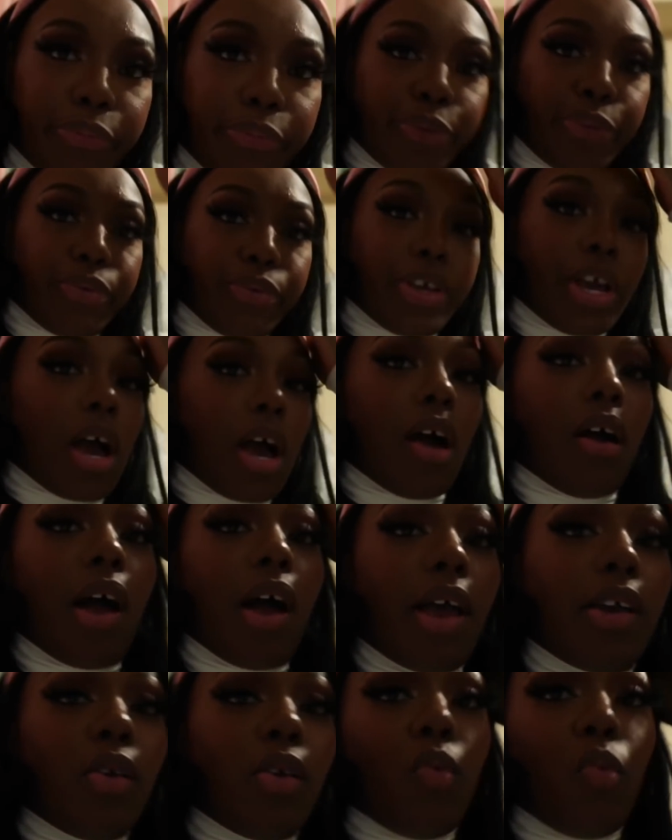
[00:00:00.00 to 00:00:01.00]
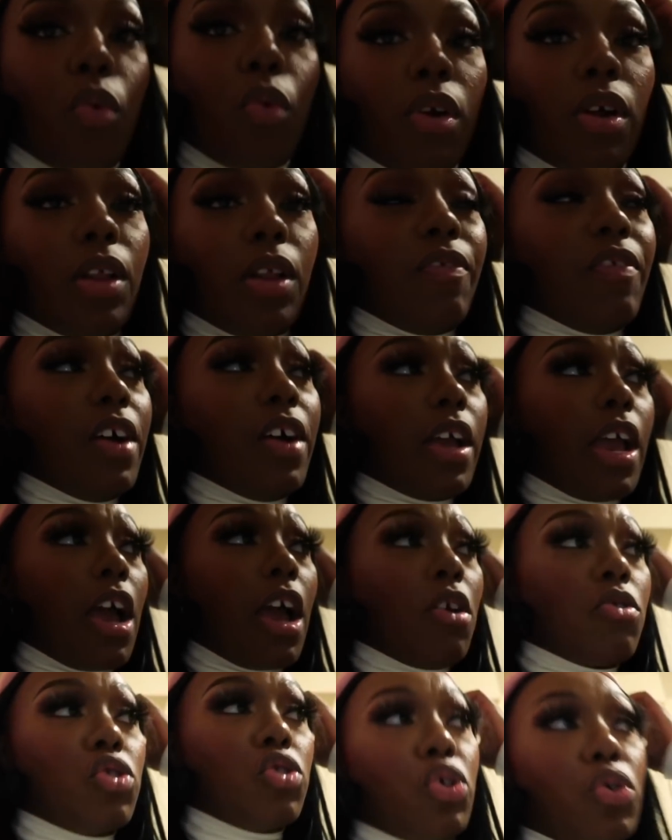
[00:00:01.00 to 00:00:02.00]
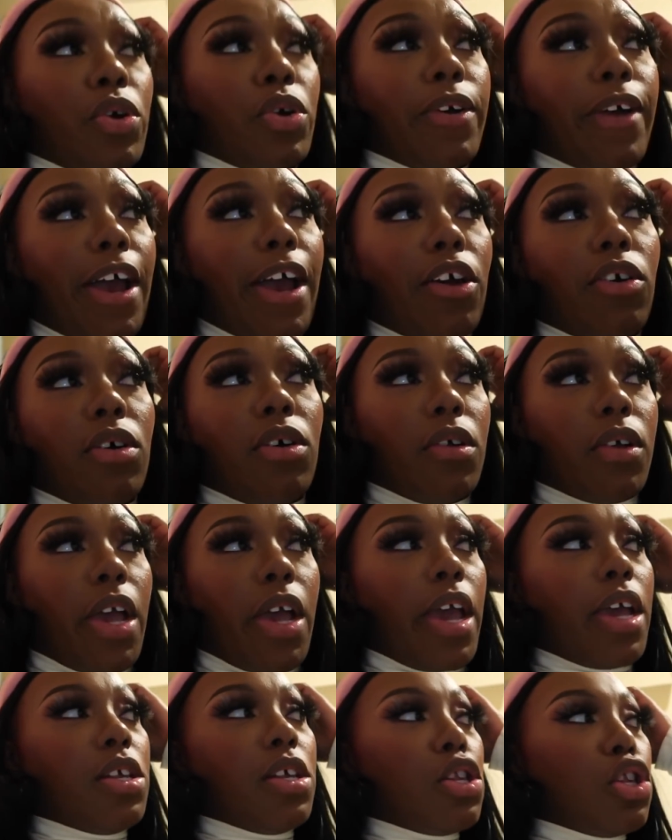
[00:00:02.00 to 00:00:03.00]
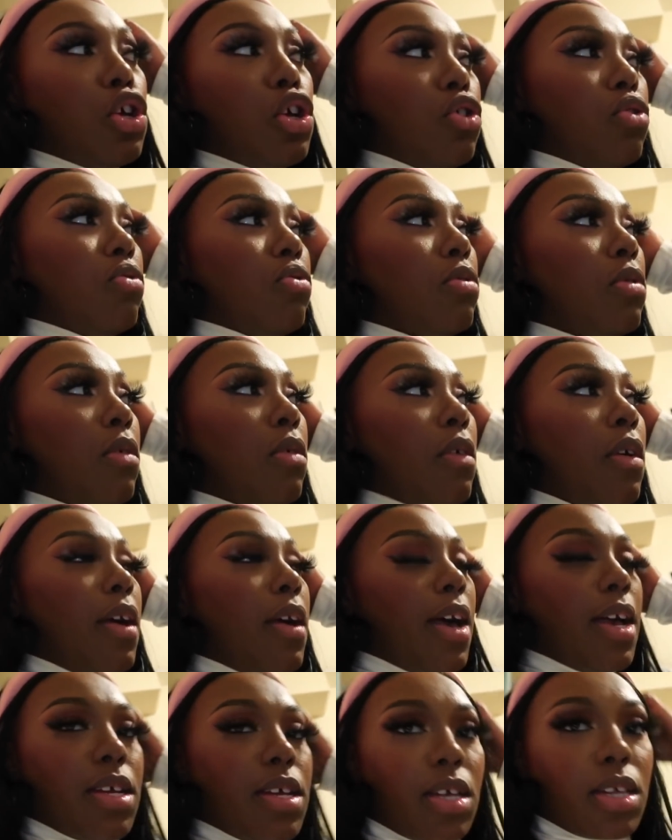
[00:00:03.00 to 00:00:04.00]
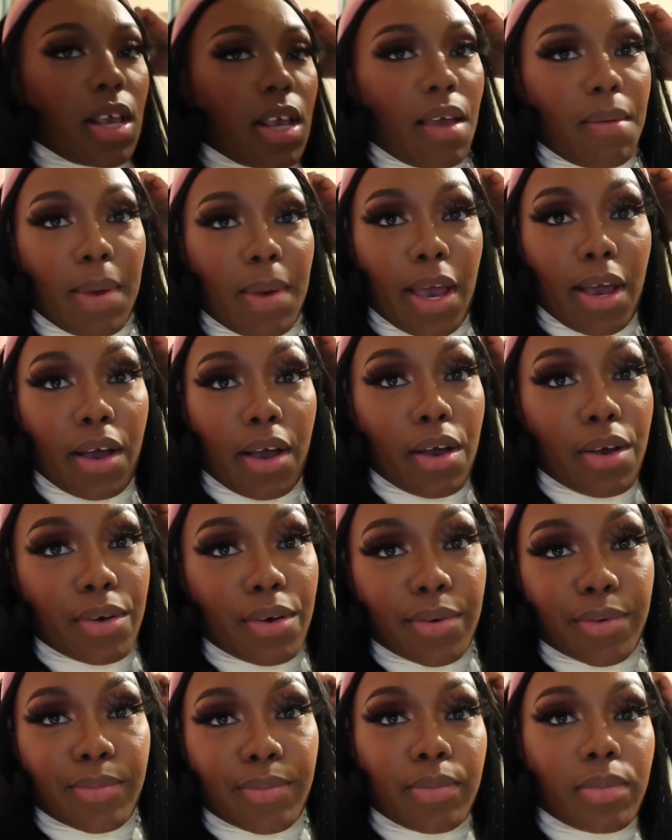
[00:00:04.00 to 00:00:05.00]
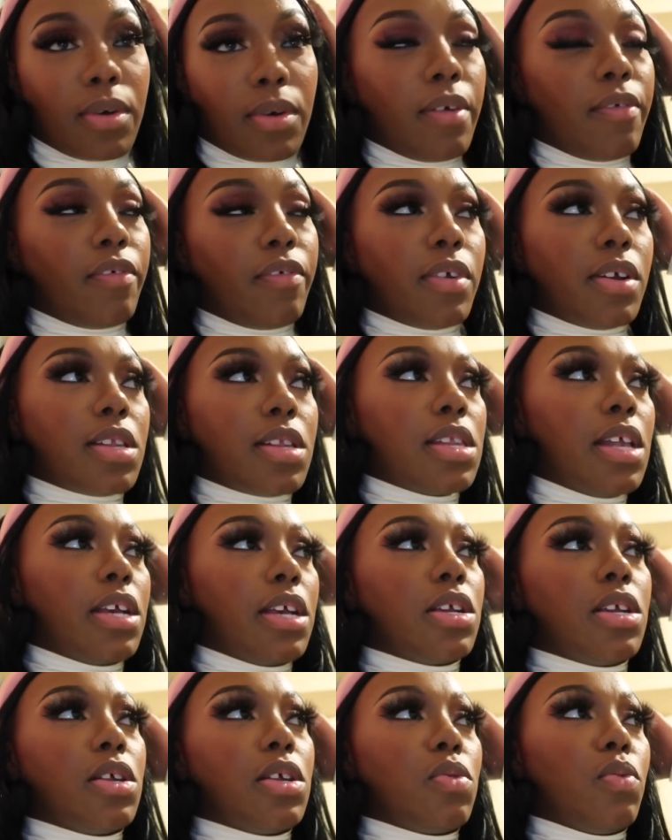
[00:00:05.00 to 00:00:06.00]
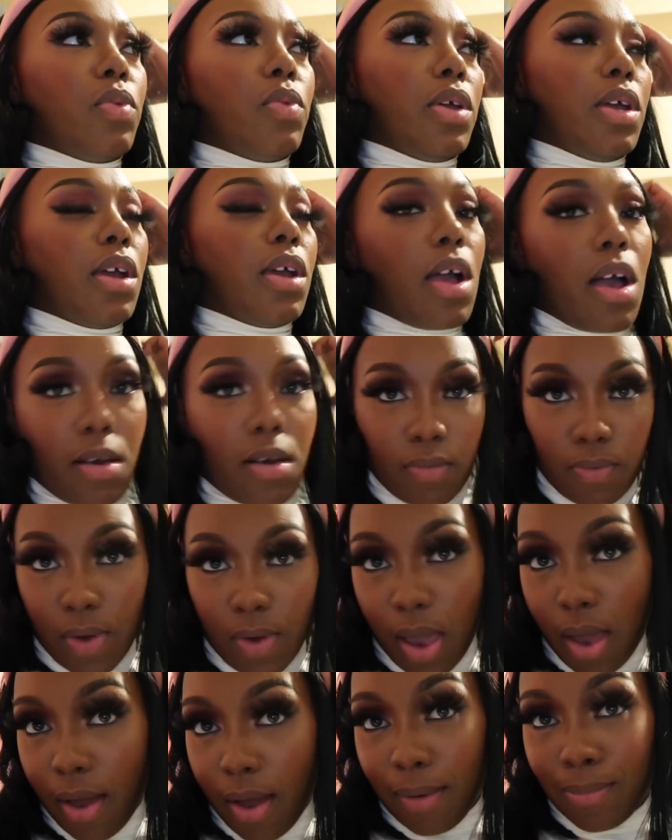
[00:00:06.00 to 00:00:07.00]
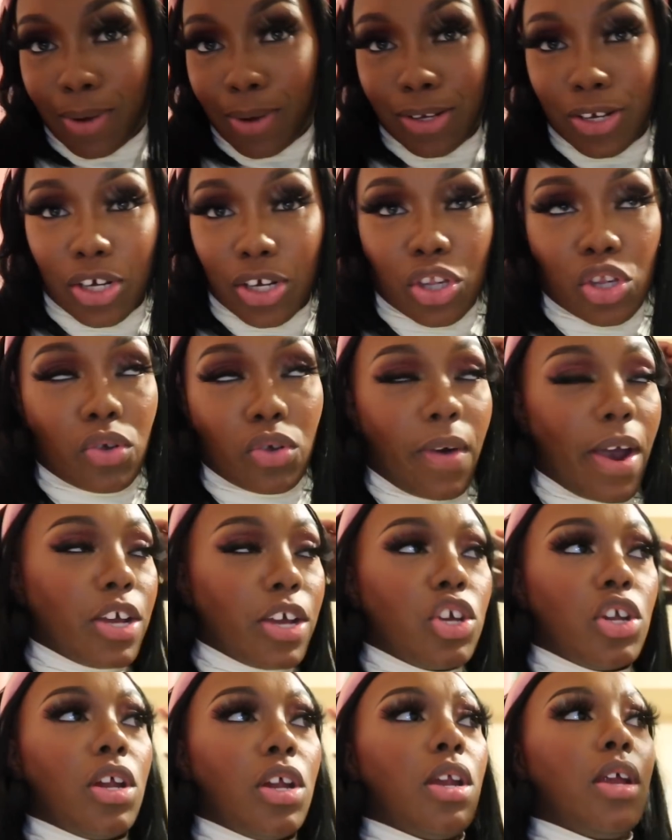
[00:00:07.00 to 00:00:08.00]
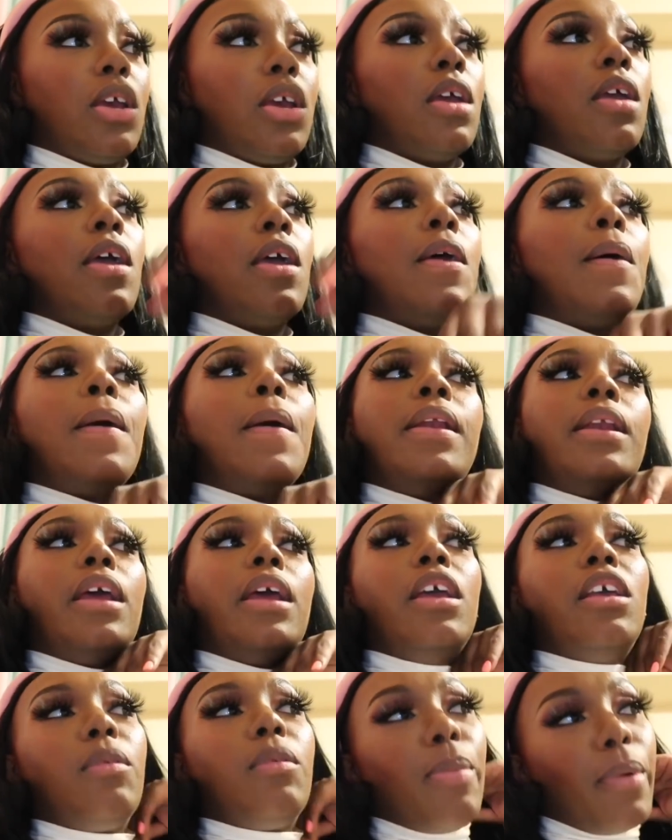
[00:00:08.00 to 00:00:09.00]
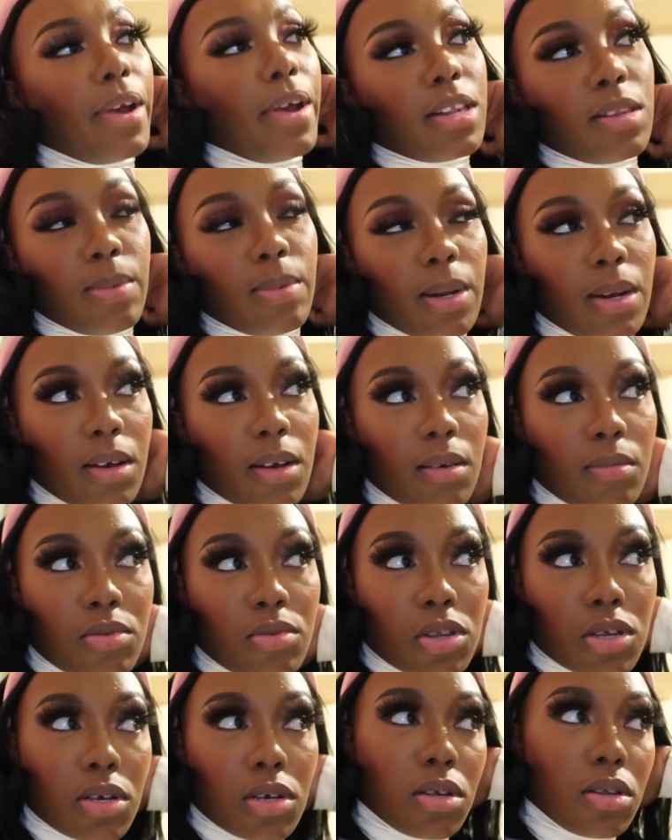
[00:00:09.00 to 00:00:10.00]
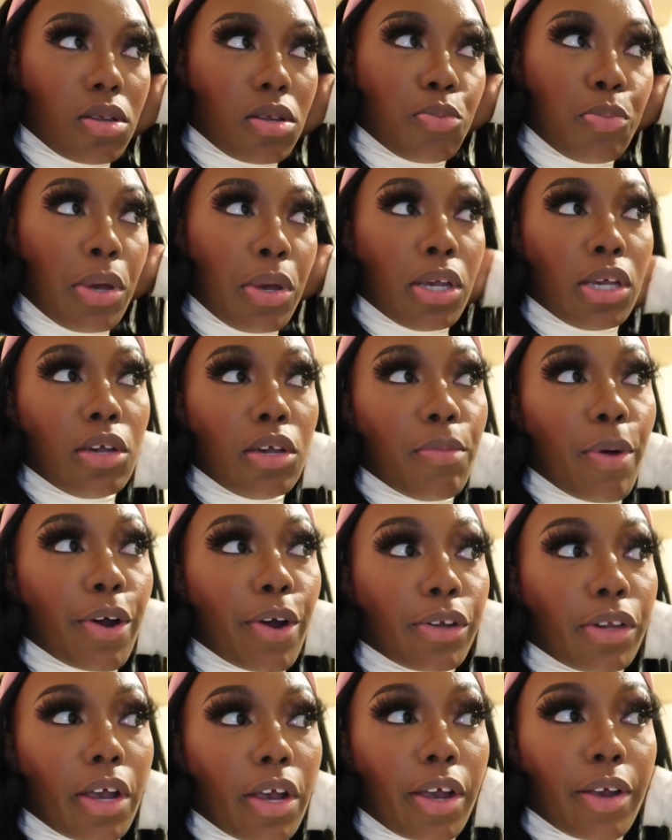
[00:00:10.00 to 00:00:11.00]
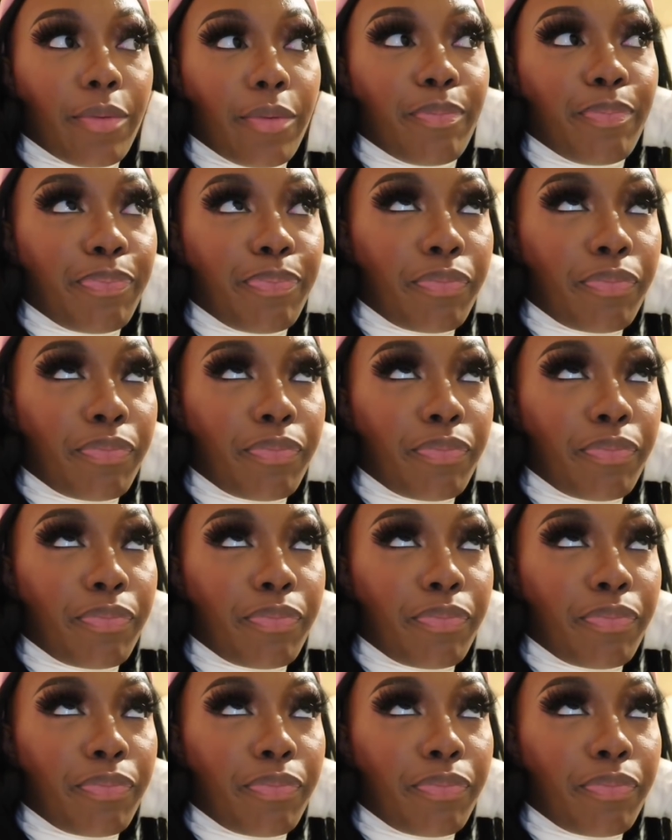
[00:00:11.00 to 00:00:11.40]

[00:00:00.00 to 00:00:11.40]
Oh, y'all, I am wore the fuck out, tore out, okay? So I just got back home. I'm gonna snatch this wig off, y'all. I've been just scratching in it. These braids been up since Pinky birthday.